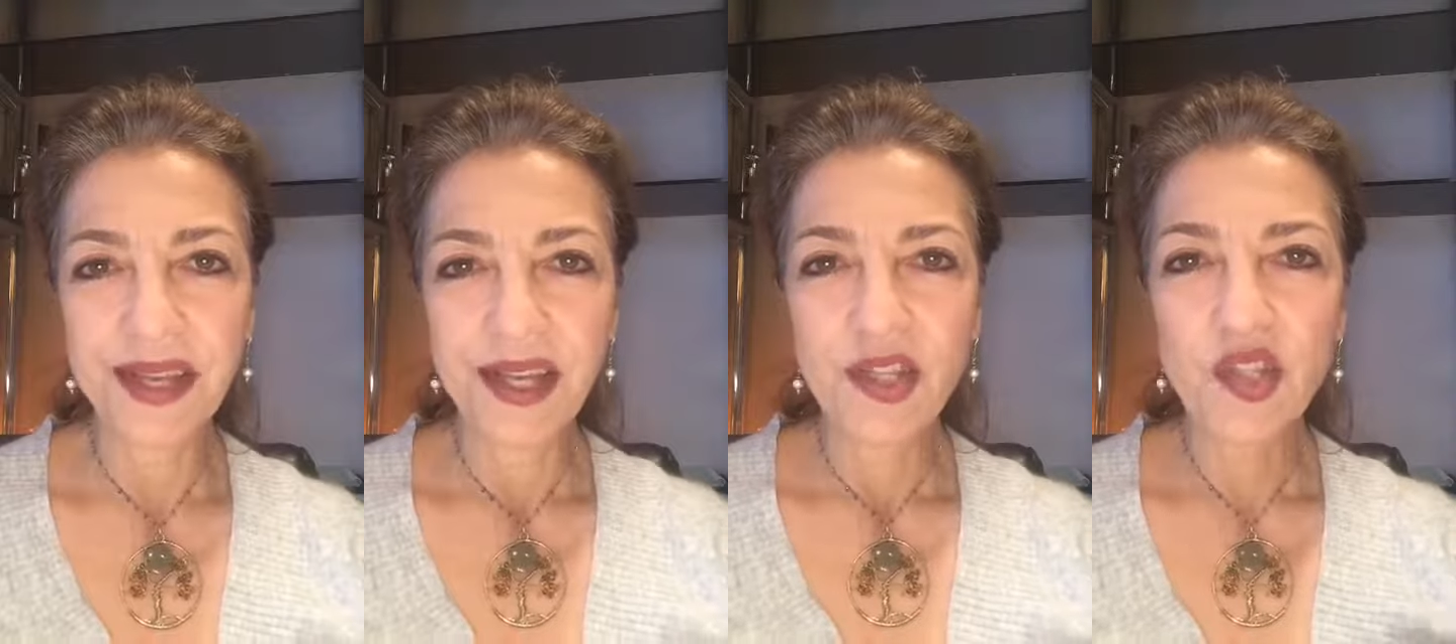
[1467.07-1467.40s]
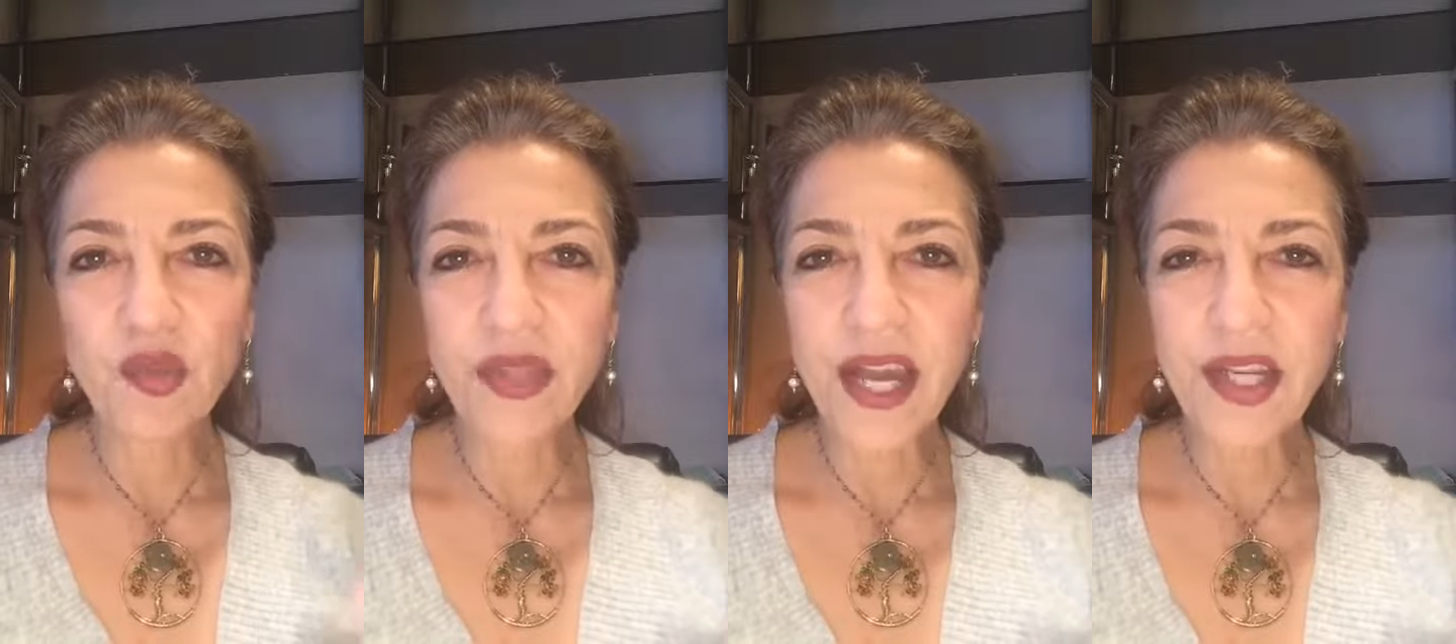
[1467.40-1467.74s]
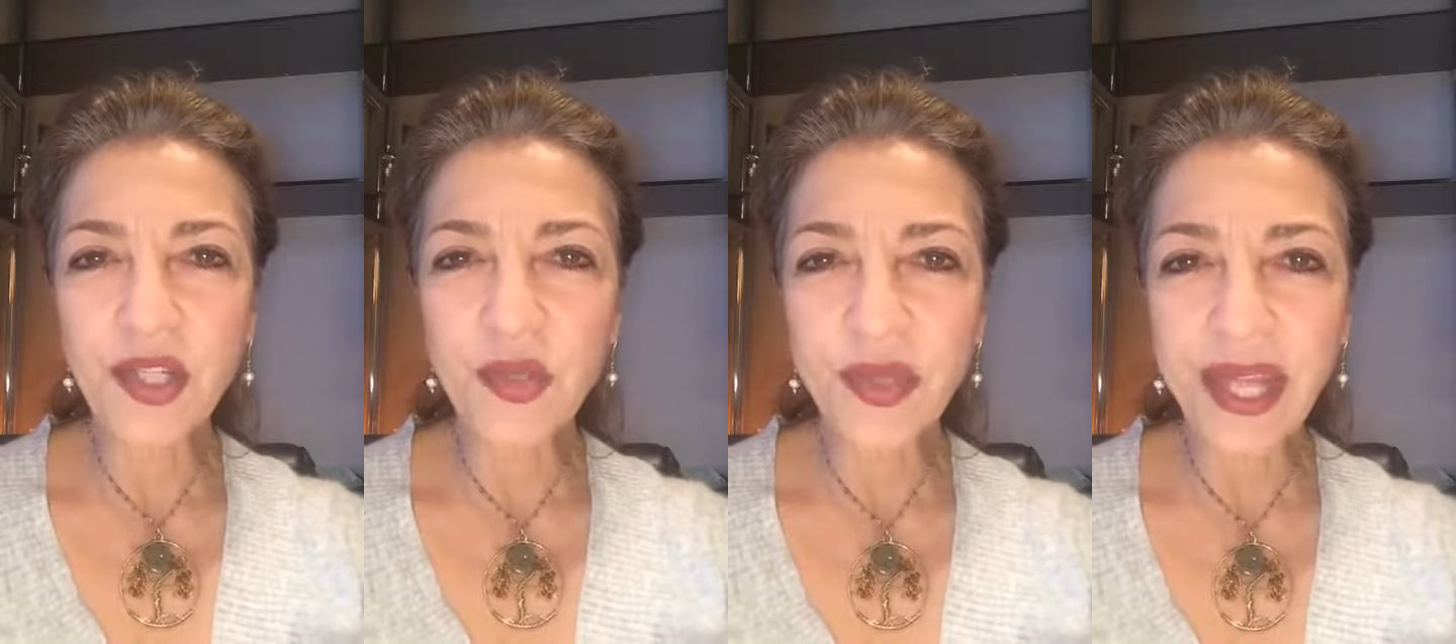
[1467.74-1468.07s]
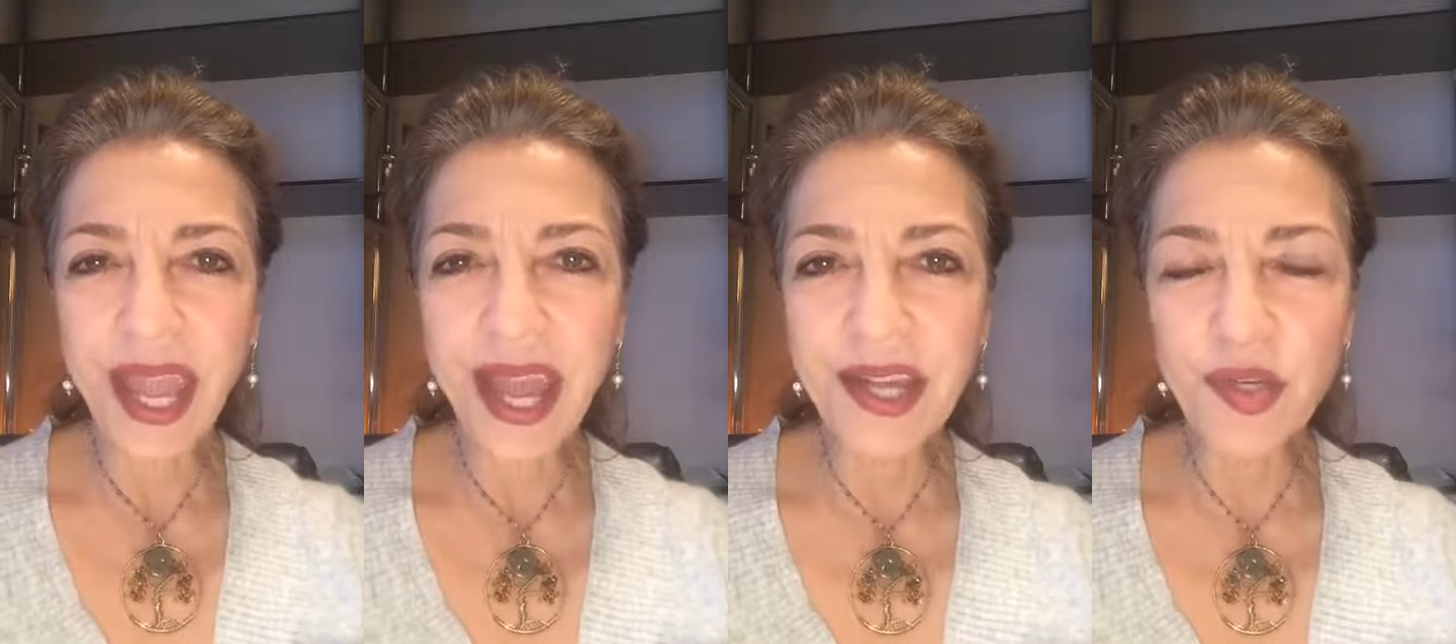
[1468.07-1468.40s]
so that you
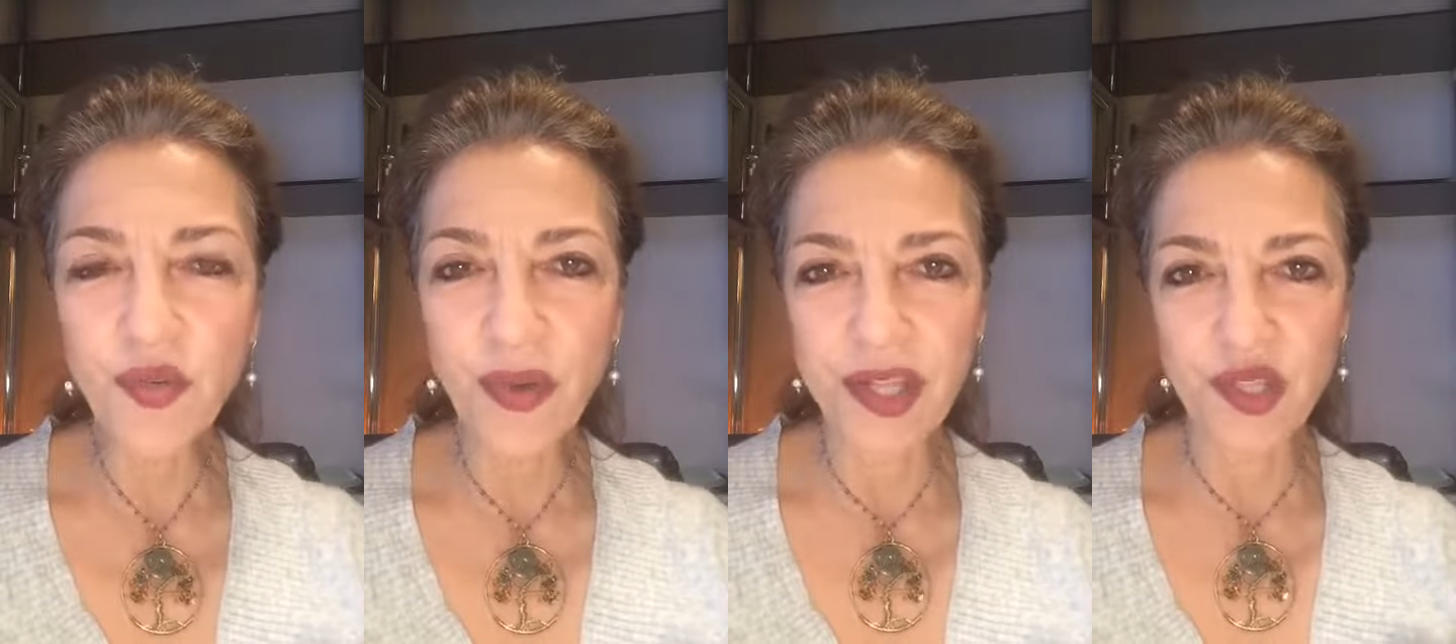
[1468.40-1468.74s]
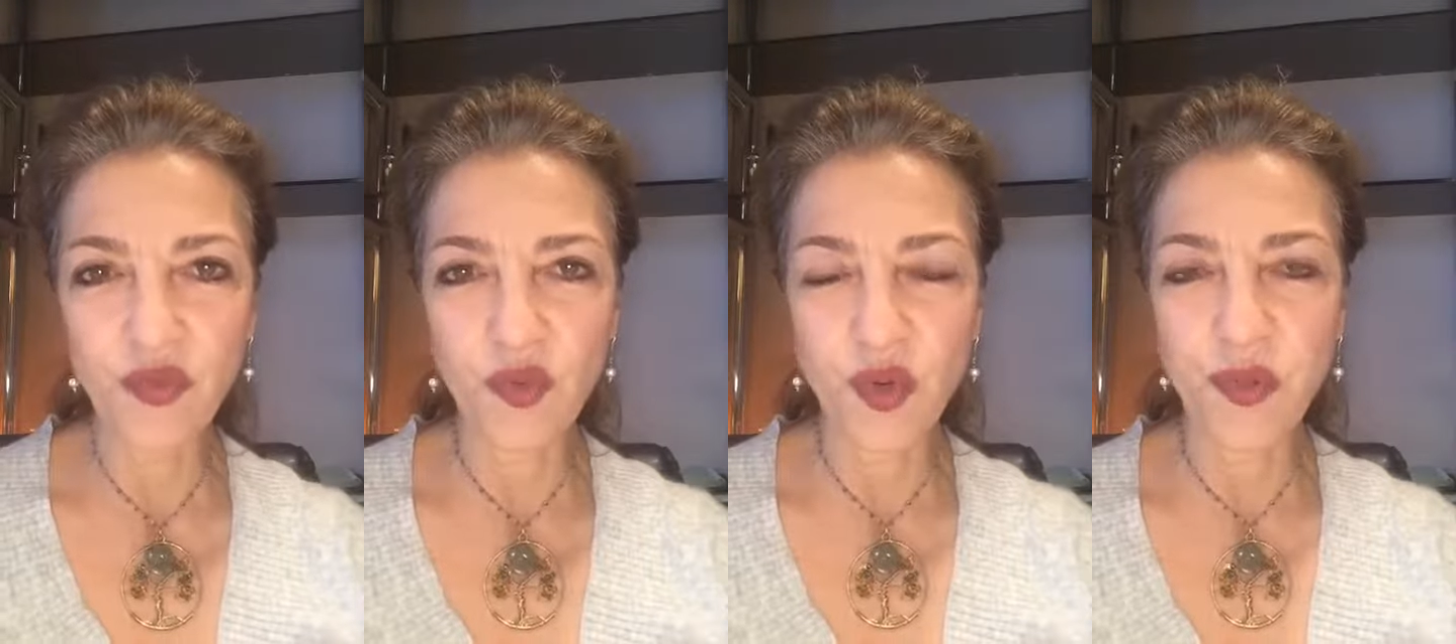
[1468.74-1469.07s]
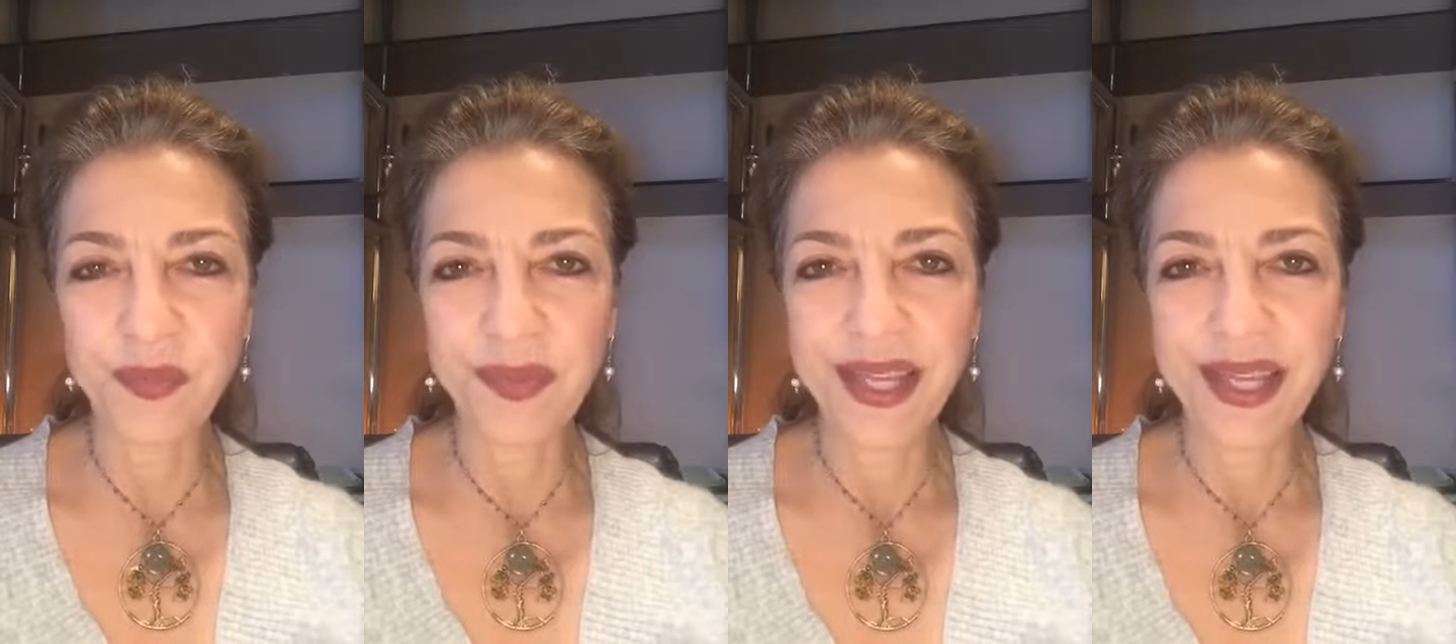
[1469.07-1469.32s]
can transform